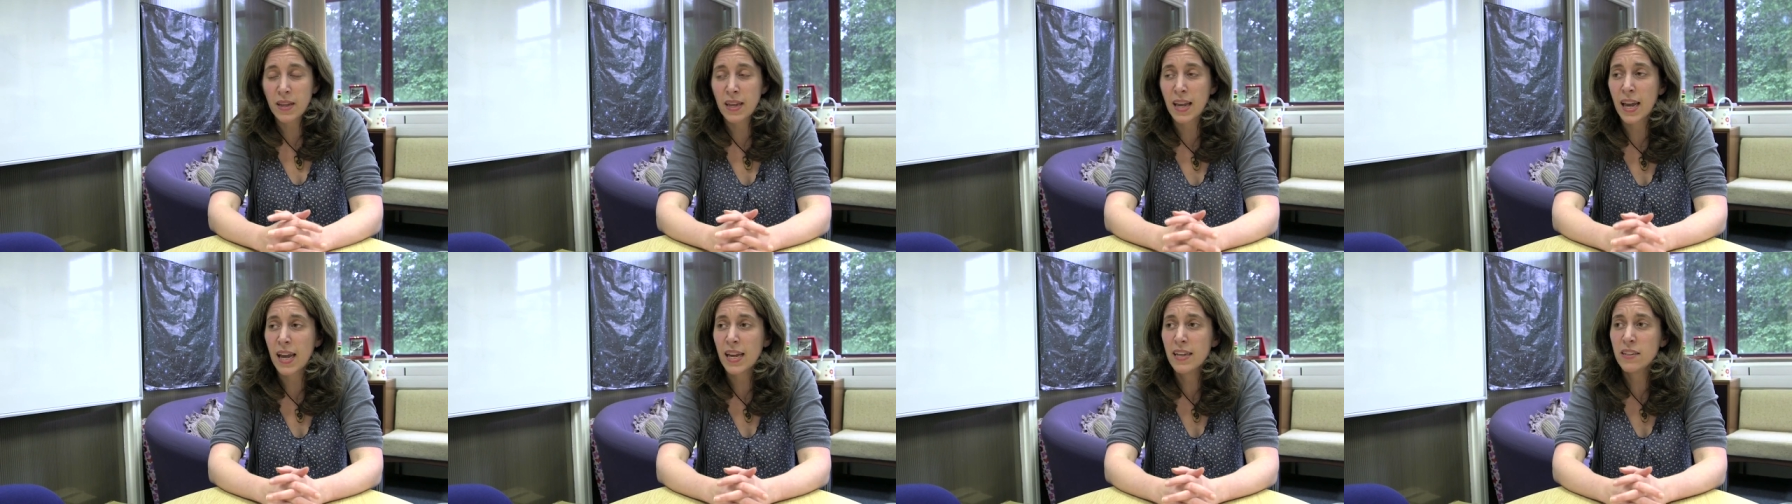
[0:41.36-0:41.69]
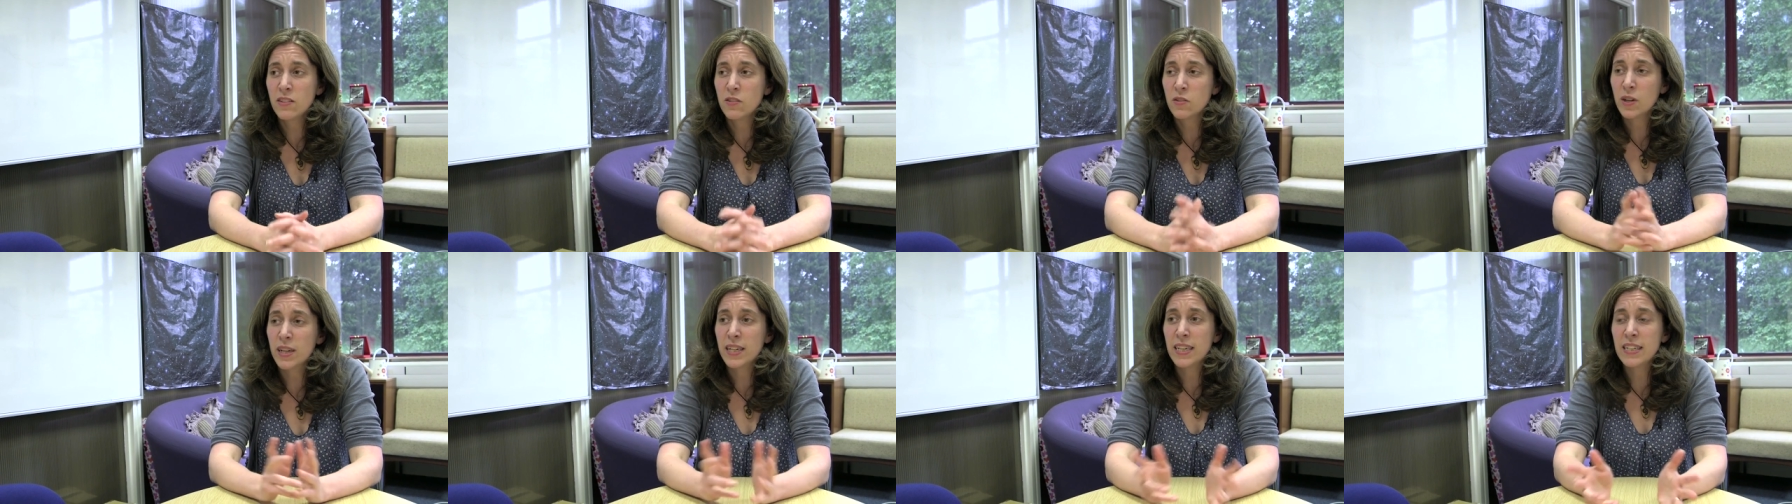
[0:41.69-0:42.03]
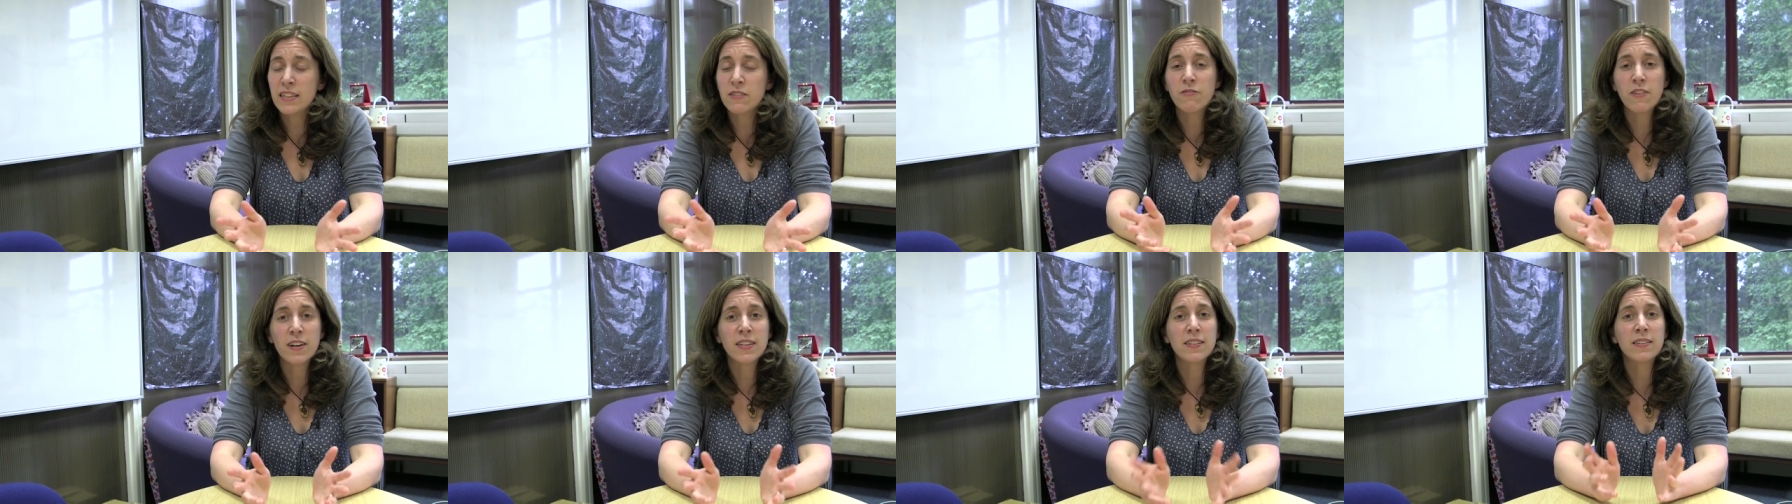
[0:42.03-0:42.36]
Okay, so I
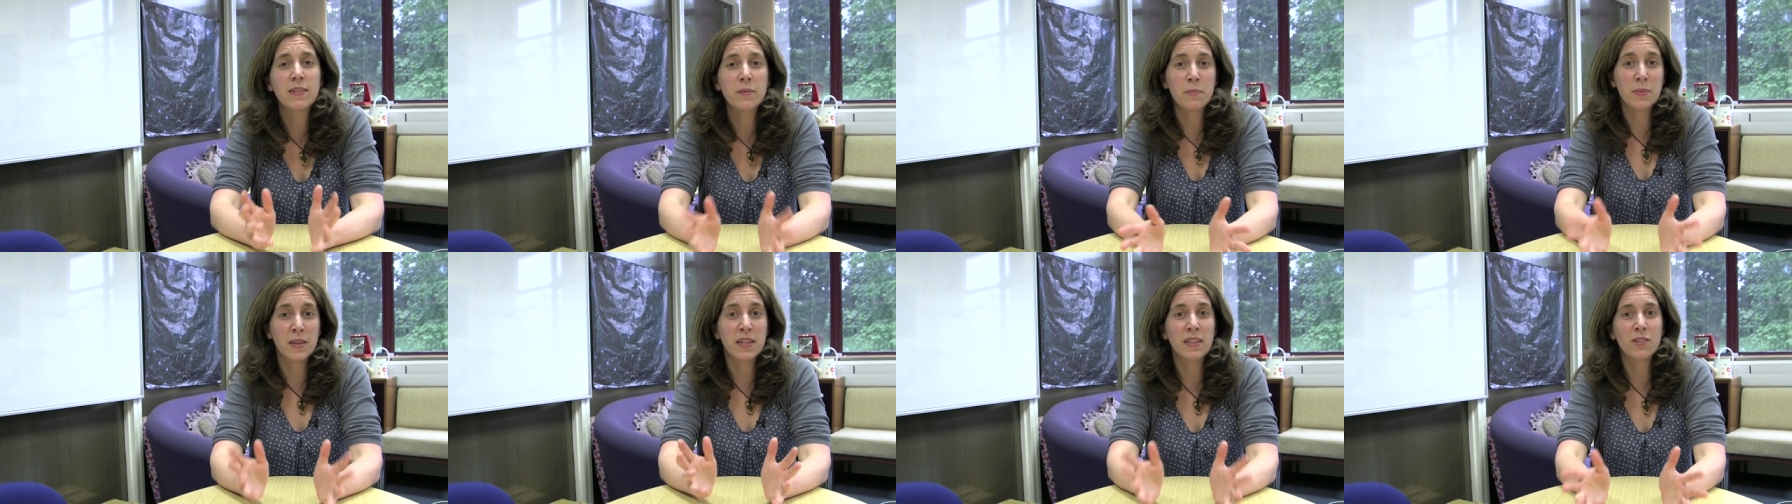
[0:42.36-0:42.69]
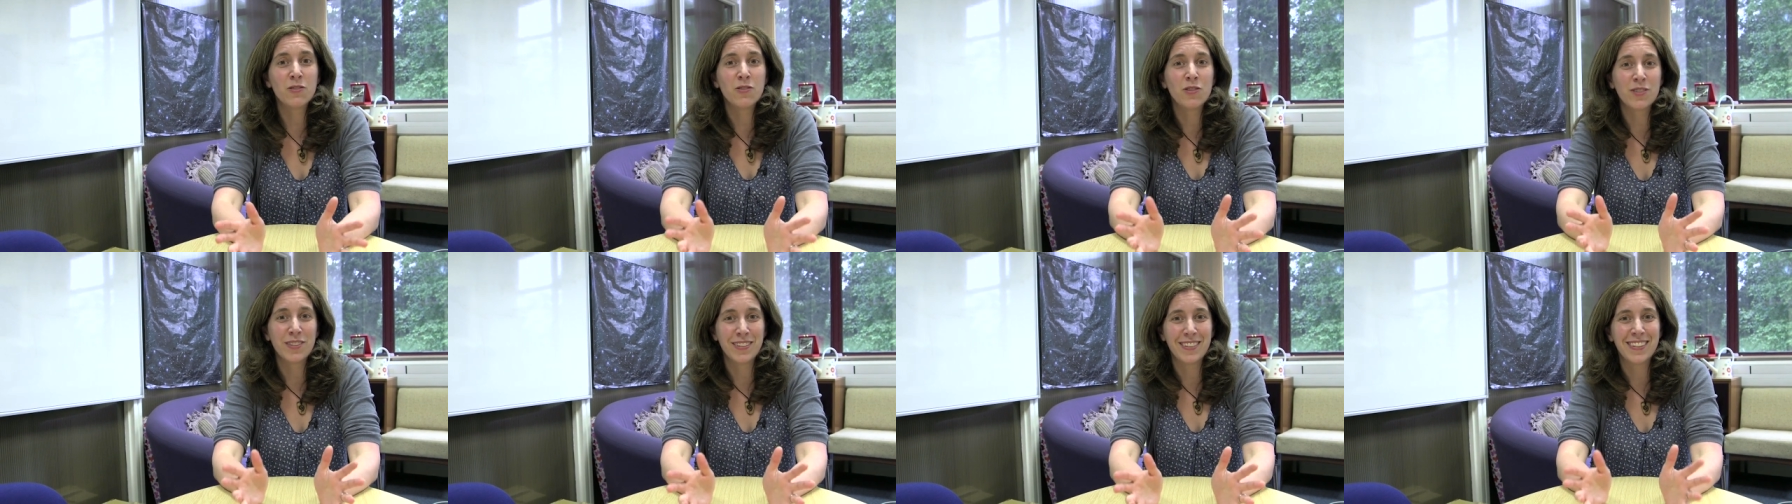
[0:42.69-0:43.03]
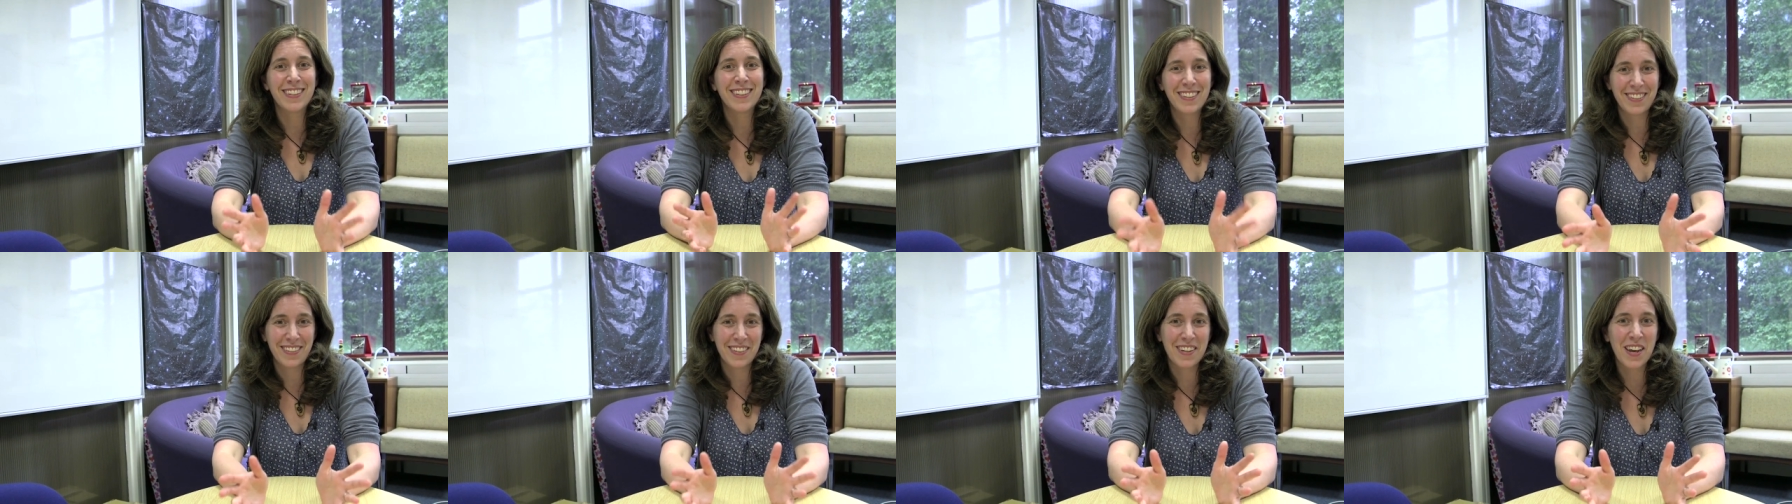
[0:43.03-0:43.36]
need to find something
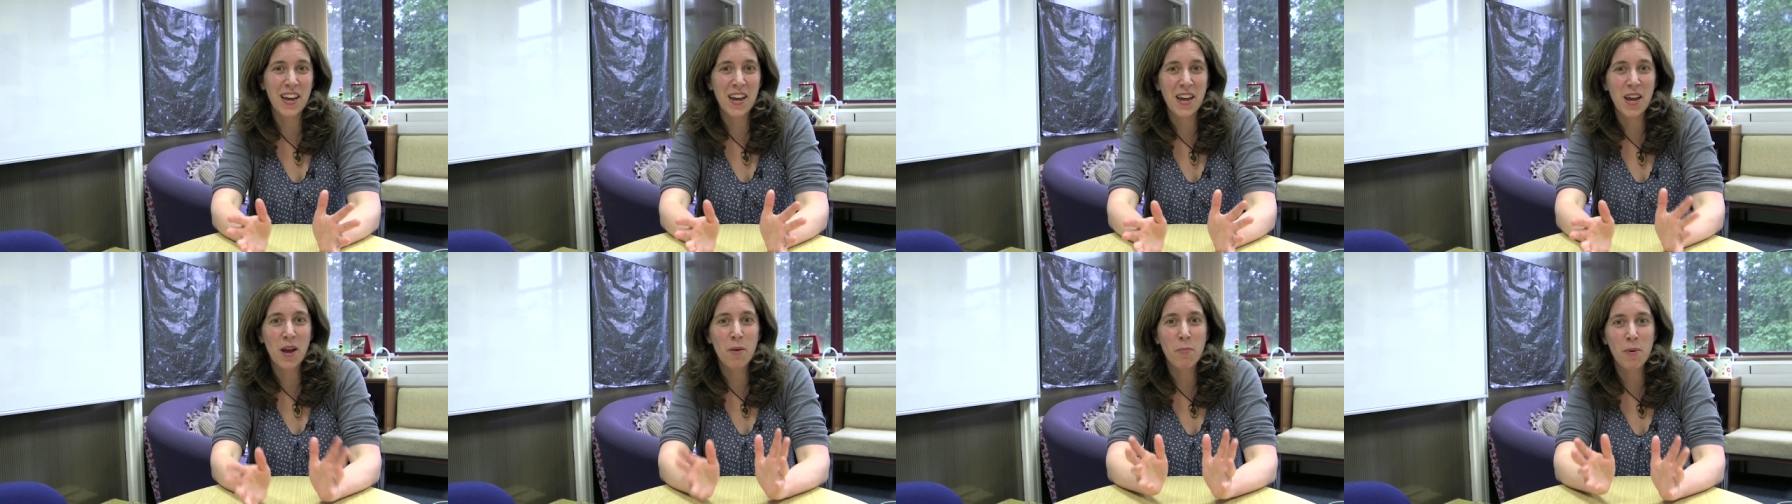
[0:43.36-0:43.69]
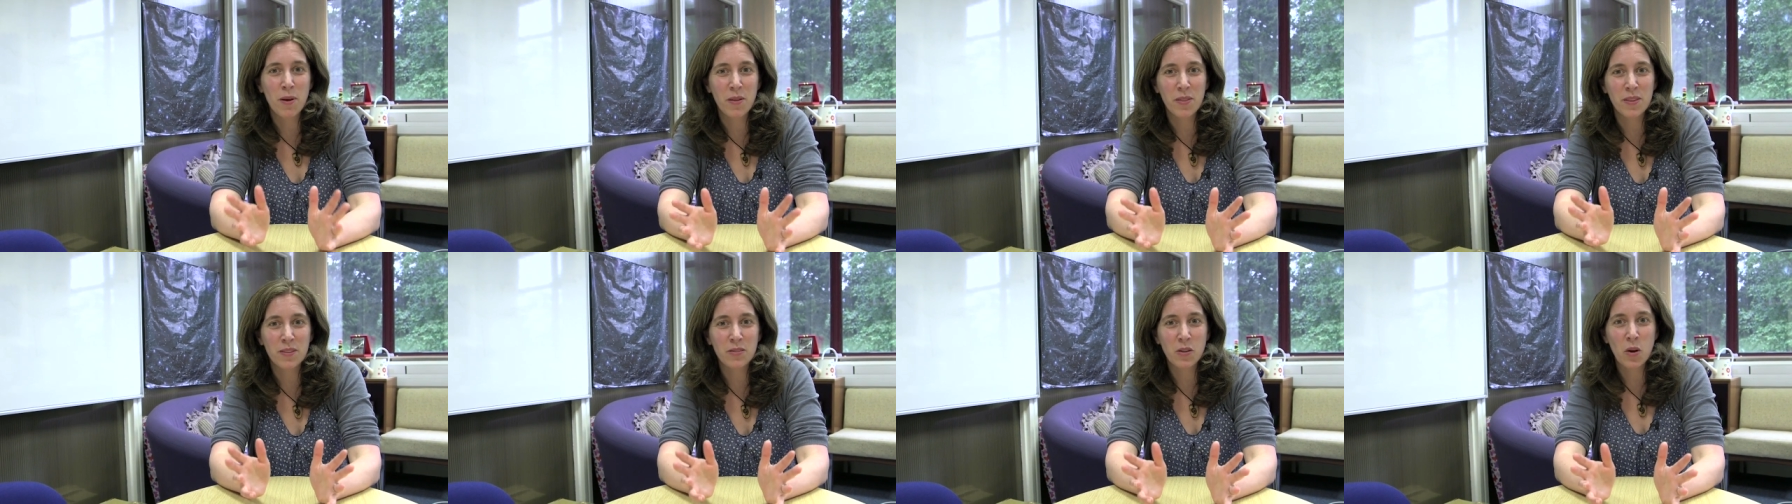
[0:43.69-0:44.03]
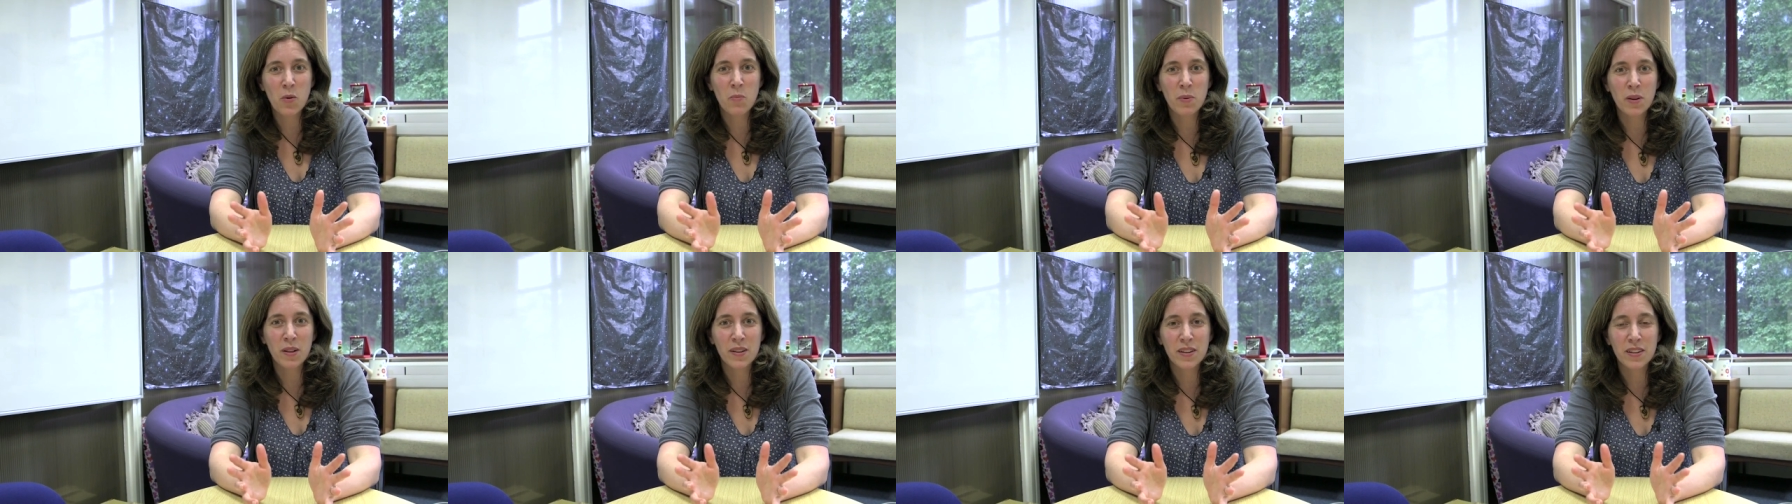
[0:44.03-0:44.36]
interesting to say about this
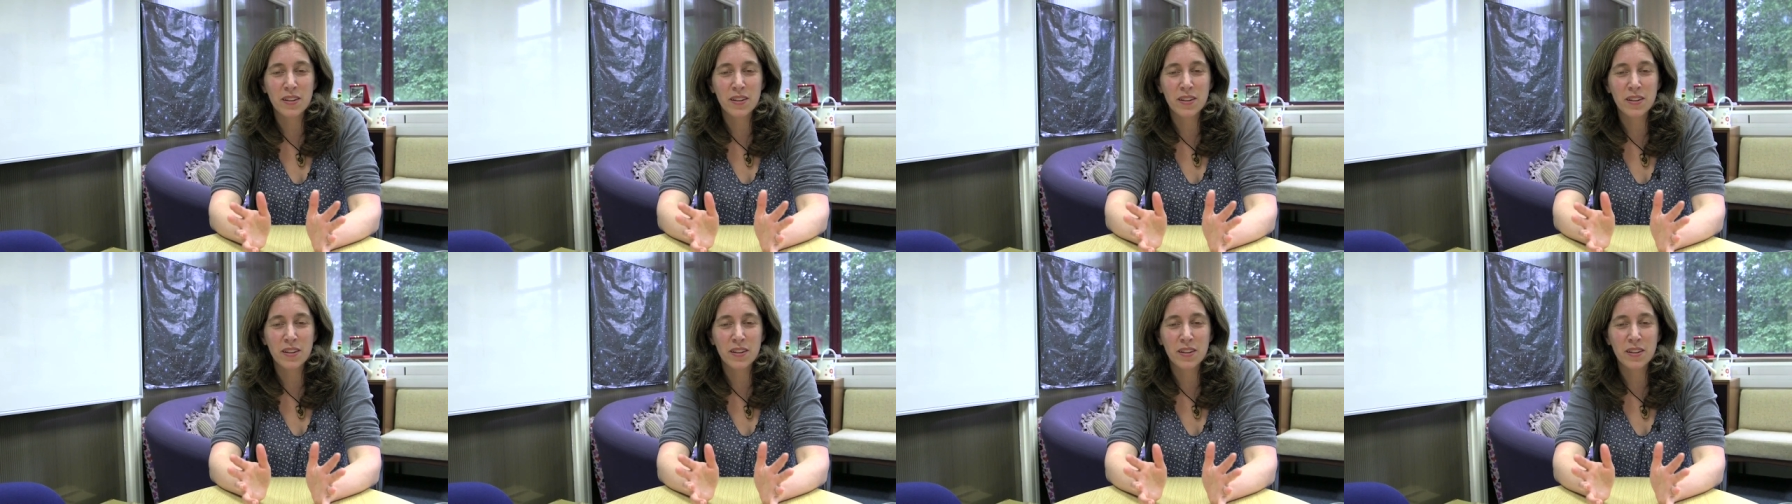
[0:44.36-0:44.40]
open